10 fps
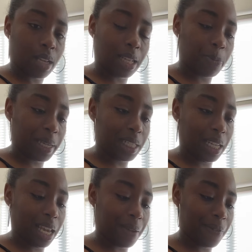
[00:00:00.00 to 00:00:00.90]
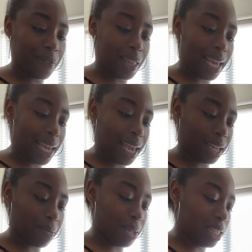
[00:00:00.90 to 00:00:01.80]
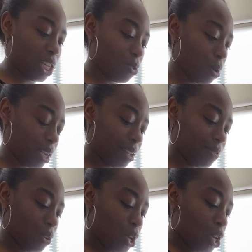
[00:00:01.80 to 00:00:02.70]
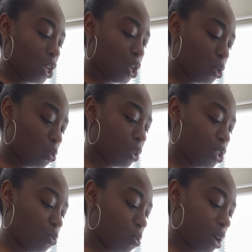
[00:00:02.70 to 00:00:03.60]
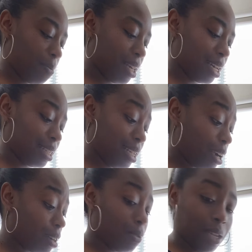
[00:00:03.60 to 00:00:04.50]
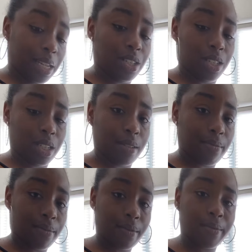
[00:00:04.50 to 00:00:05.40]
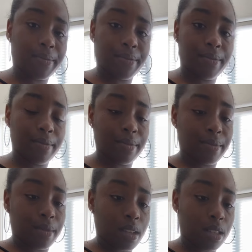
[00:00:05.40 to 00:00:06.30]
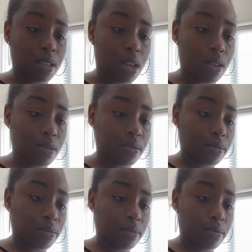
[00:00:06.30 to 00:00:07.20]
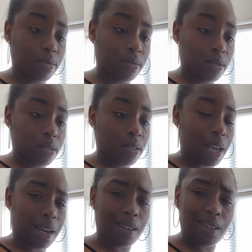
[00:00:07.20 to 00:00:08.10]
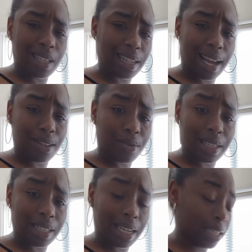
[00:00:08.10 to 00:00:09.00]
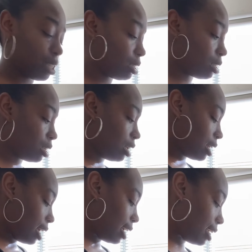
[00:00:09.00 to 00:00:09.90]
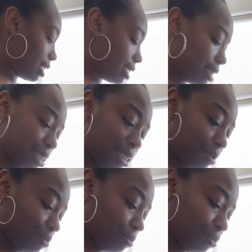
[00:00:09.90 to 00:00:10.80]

especially if they can't commit to you or give you what you want because they're in a relationship. So, I don't know. Take that how it resonates. Um,